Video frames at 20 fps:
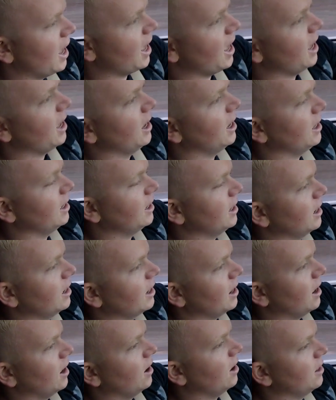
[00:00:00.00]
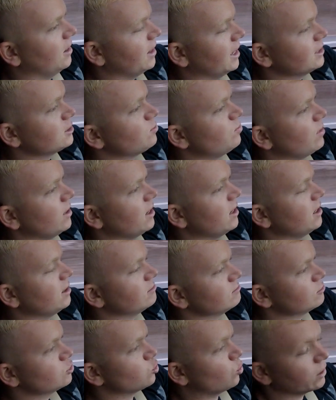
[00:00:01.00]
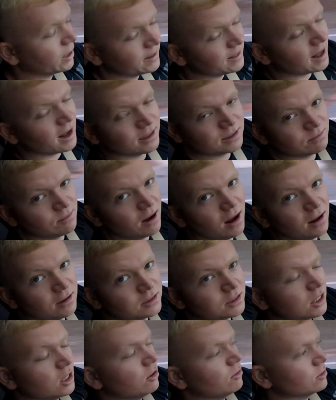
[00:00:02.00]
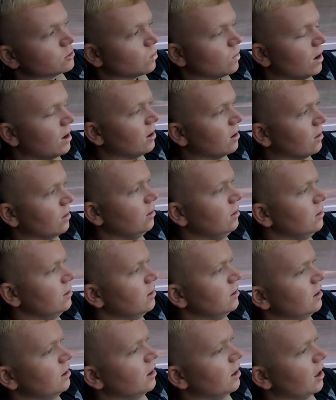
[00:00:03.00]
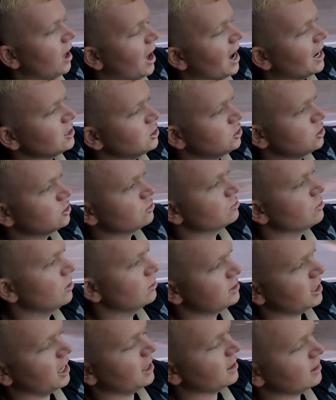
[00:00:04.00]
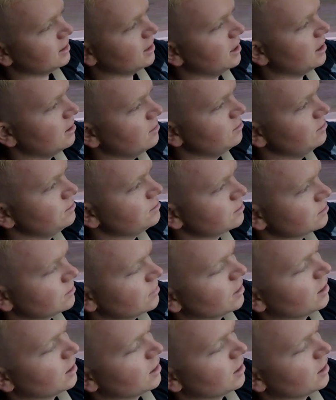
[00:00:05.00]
And that's been 20,000 miles ago as well. I just rotated them